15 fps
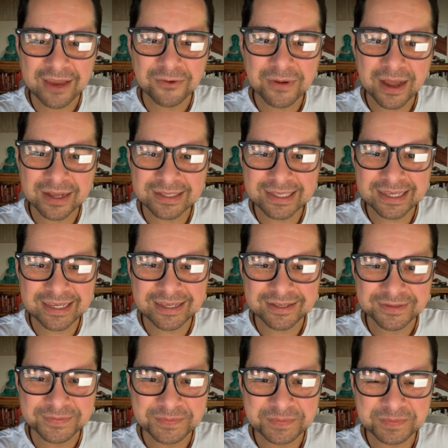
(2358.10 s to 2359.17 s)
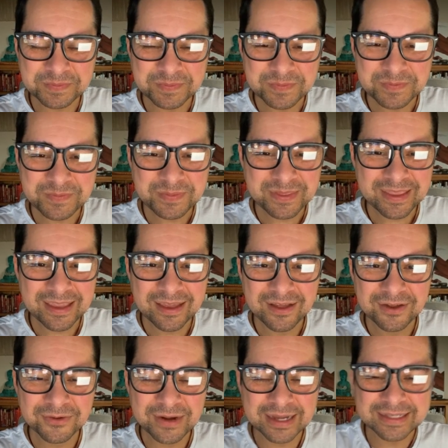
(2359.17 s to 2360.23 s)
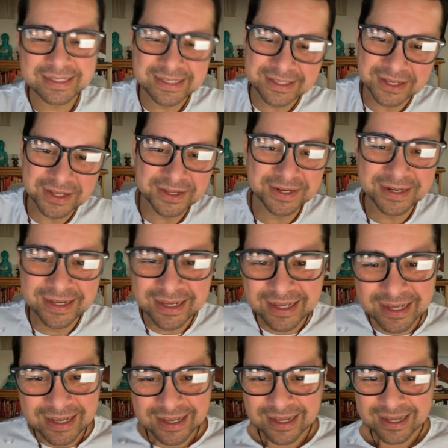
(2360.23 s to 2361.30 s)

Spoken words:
Hey, Roxy. Oh, Roxy's on.